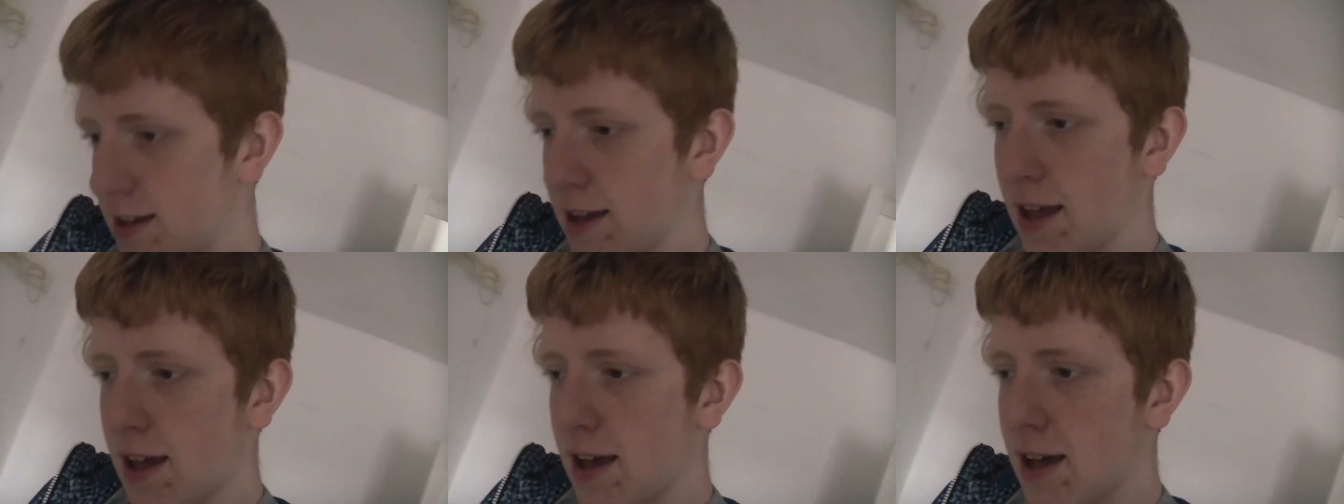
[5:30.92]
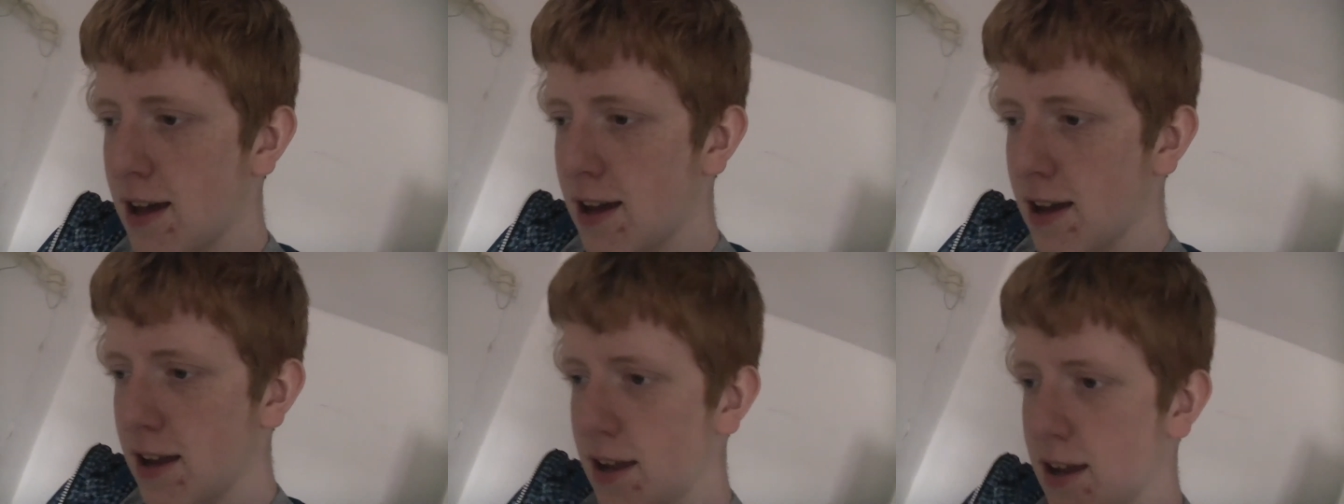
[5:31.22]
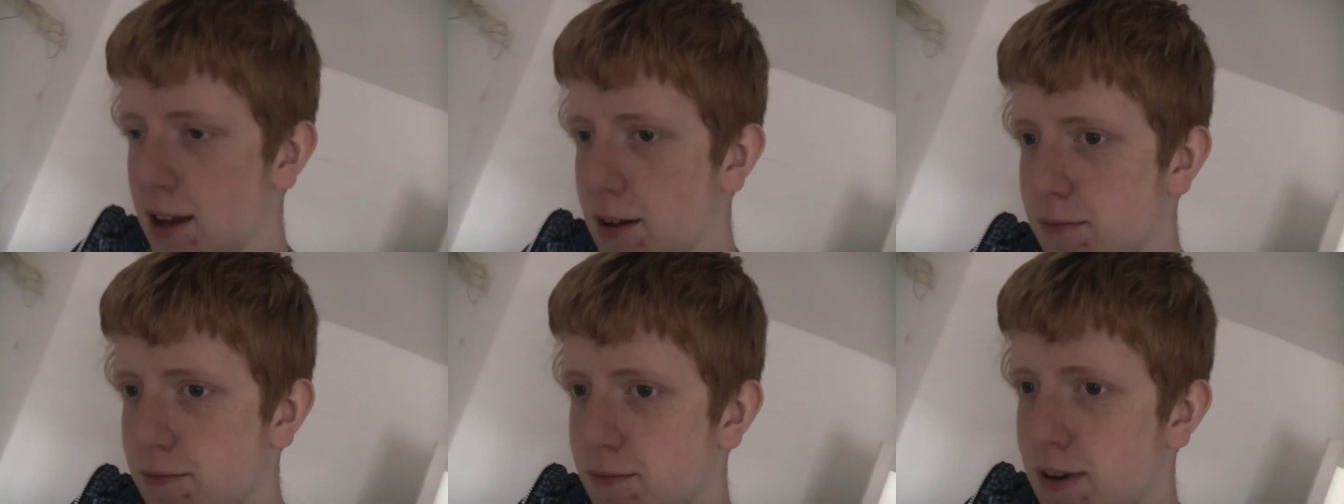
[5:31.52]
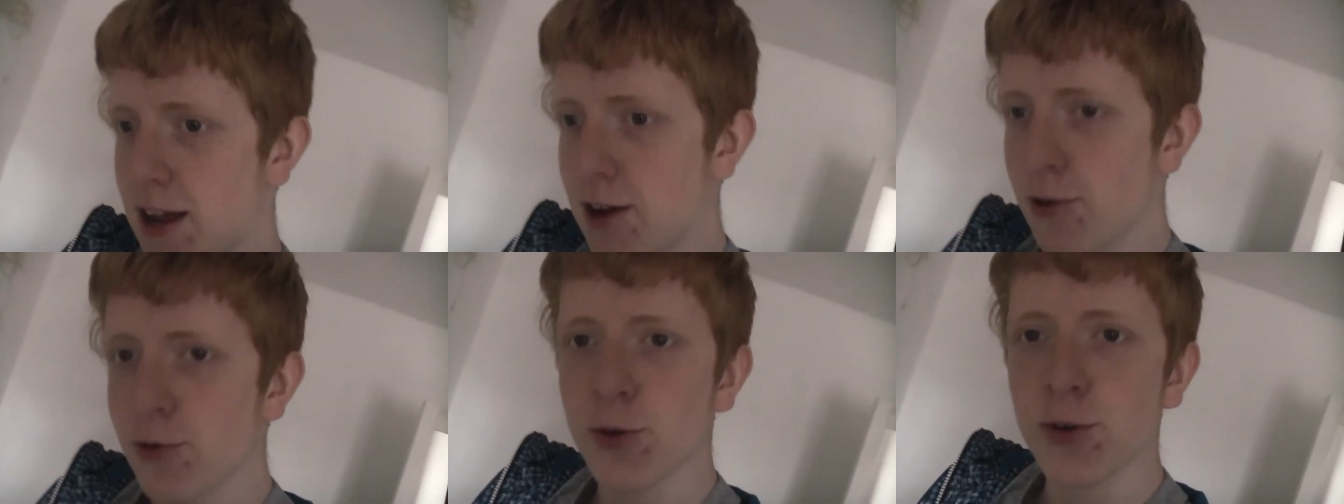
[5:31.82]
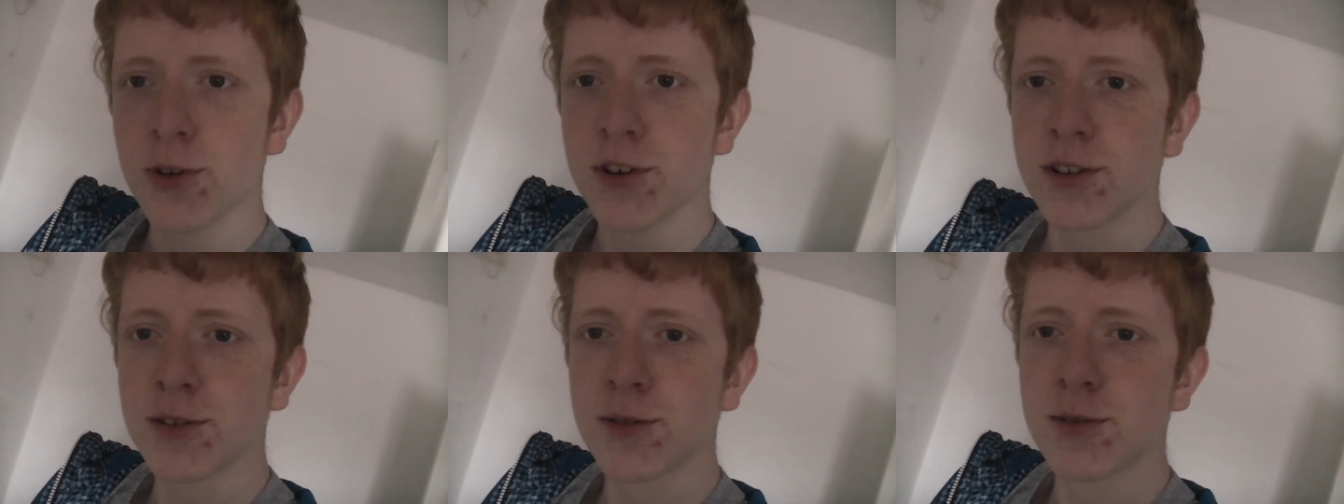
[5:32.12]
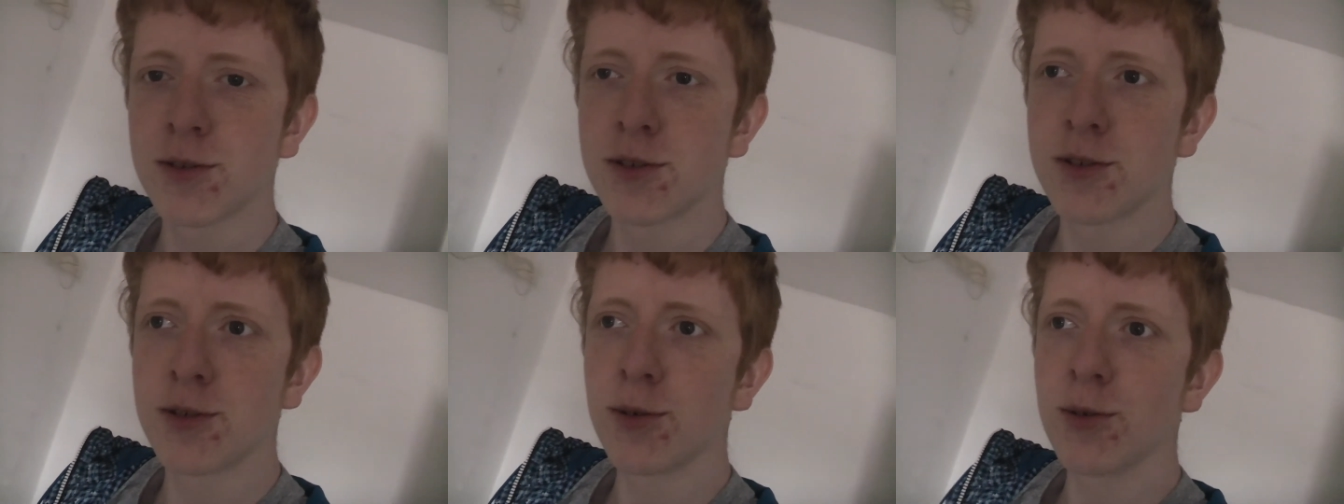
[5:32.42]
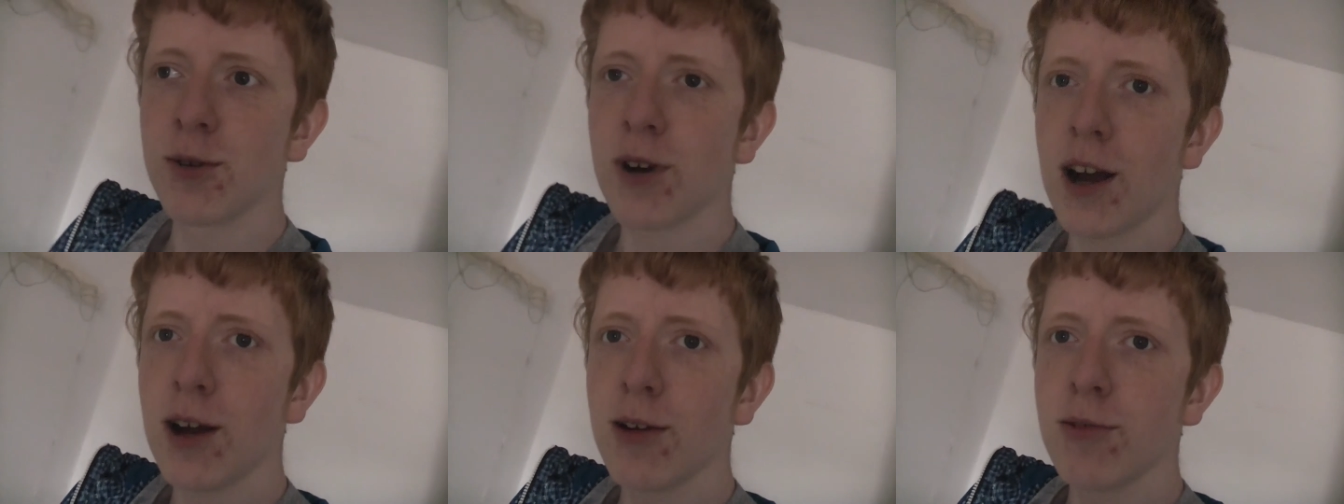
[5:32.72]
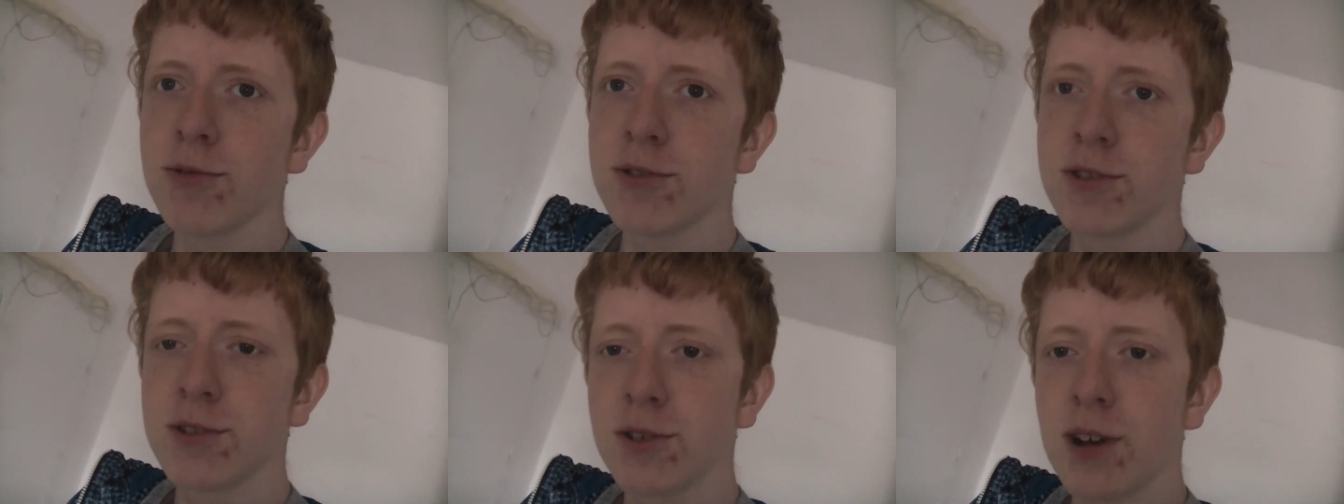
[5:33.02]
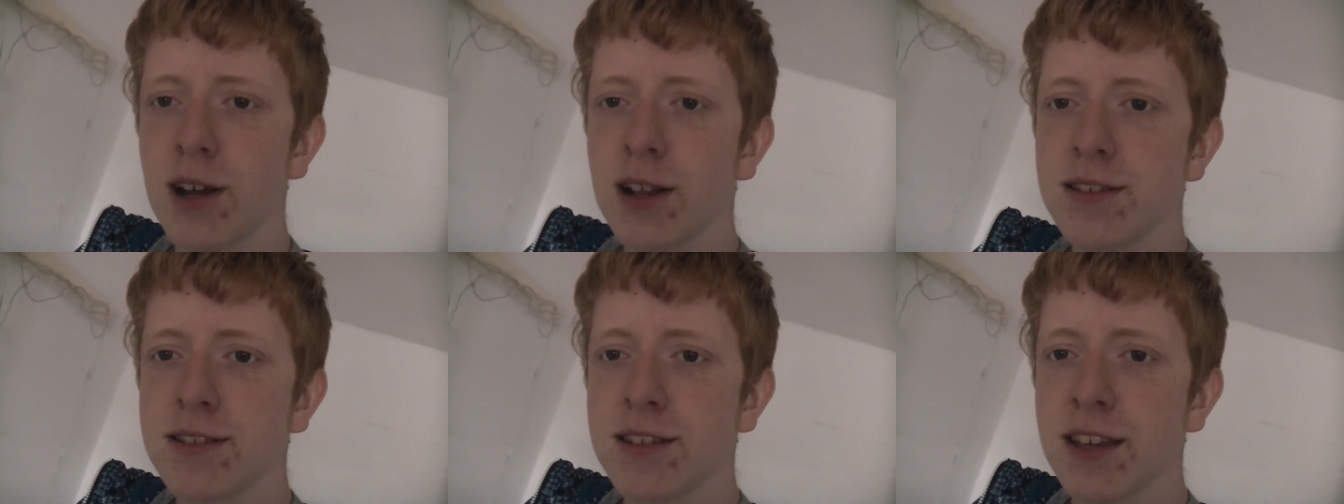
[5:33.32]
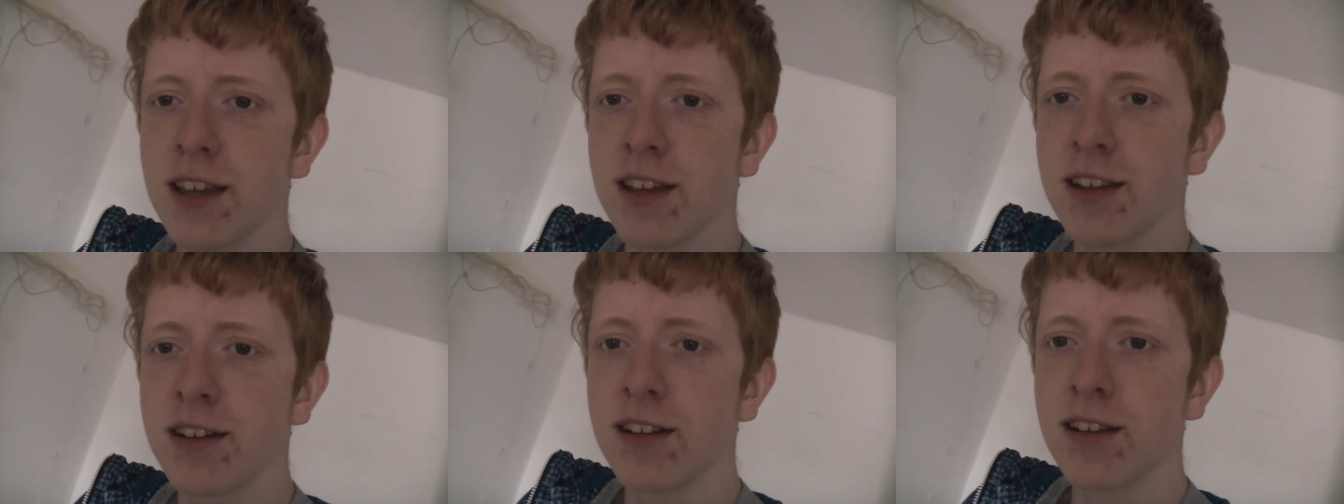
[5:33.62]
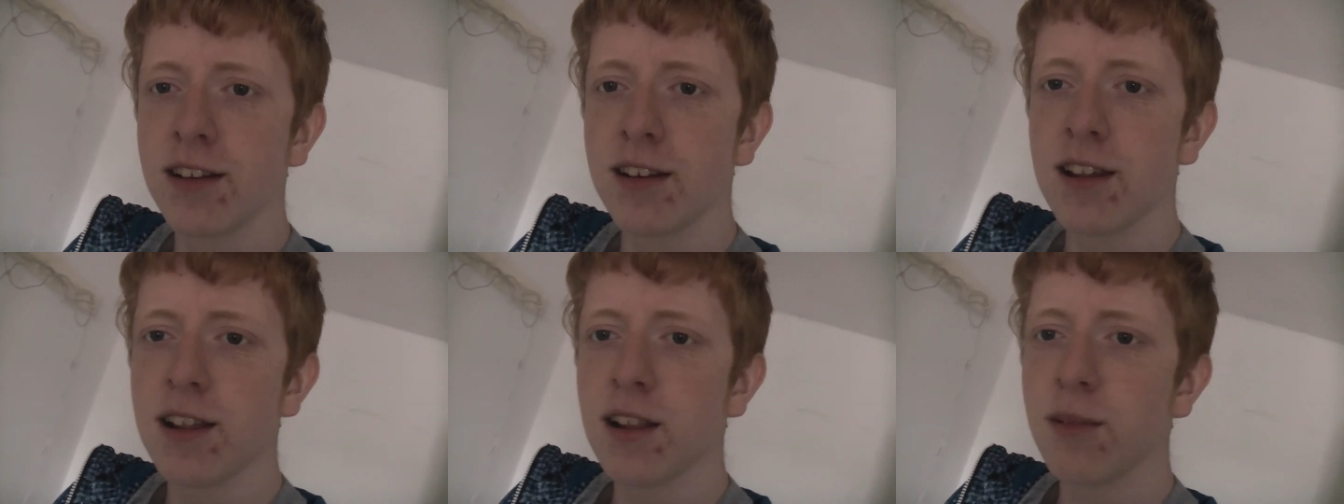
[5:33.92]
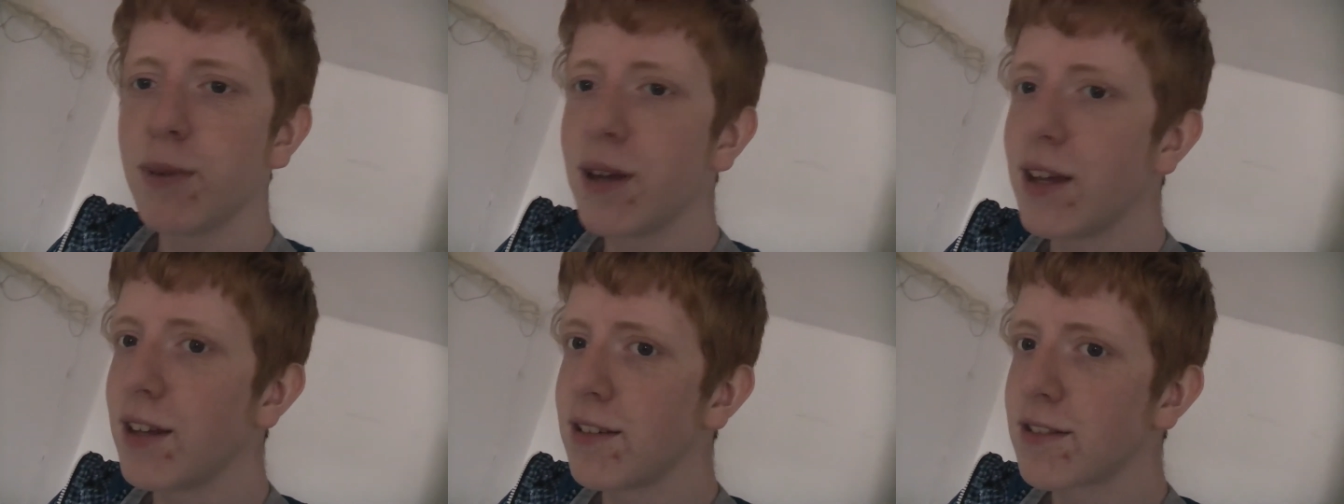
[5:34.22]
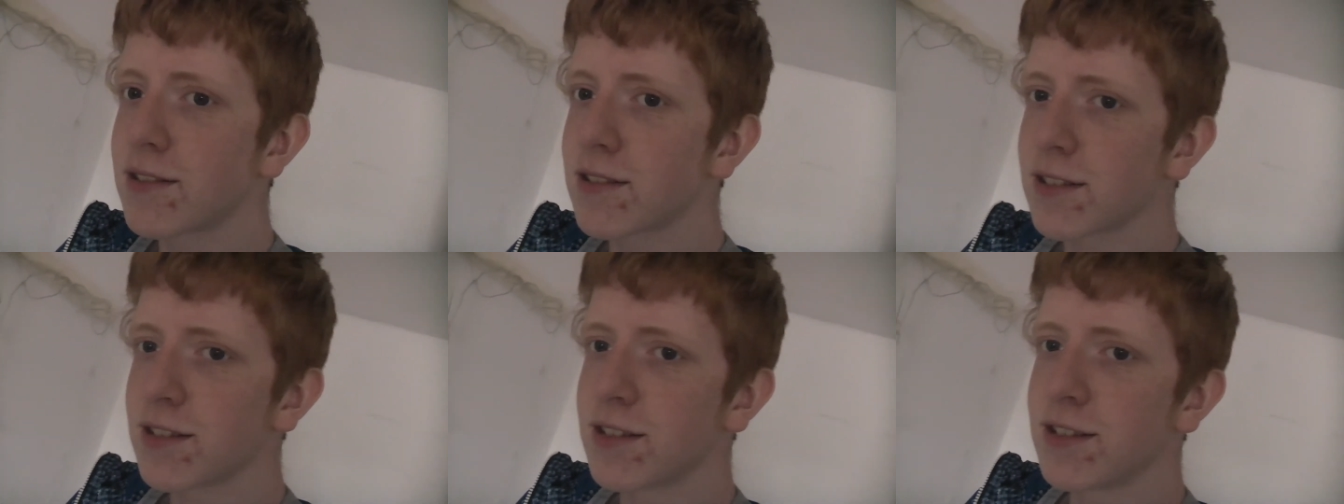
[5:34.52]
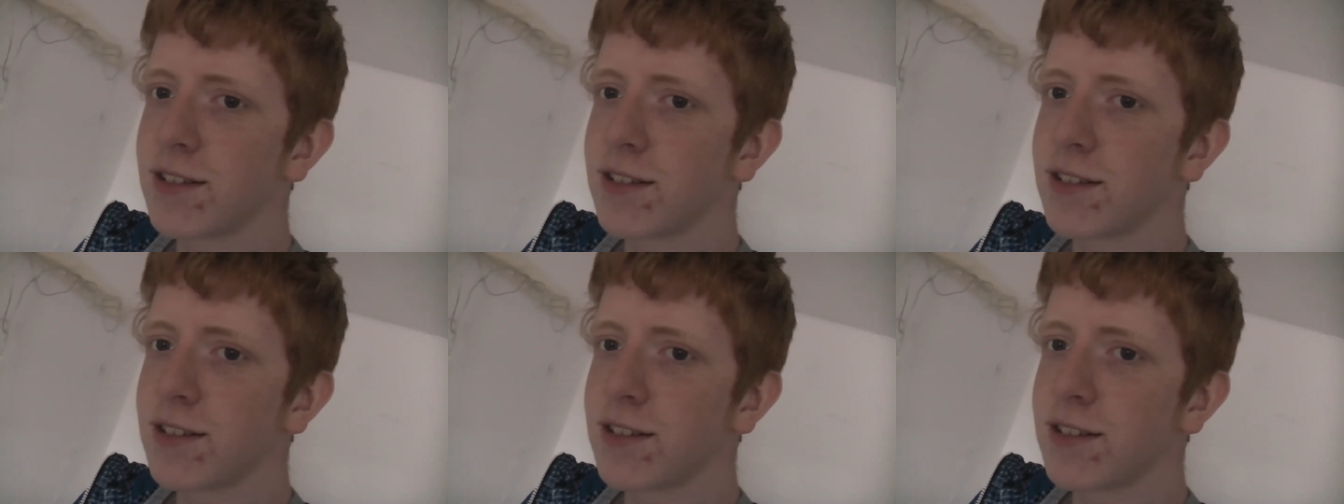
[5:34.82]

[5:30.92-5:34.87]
I am now going to go out, so I'll see you in a little bit.